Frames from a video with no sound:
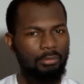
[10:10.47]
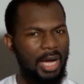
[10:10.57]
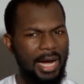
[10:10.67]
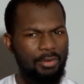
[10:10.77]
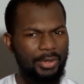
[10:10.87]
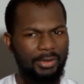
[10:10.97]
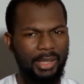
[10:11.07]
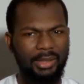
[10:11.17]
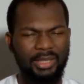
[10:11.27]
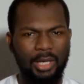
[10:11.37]

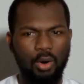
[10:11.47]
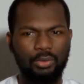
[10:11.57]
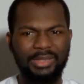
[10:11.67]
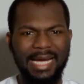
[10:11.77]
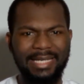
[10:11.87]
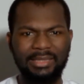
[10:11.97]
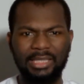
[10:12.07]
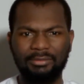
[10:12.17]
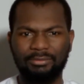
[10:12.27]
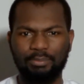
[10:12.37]
However, alternative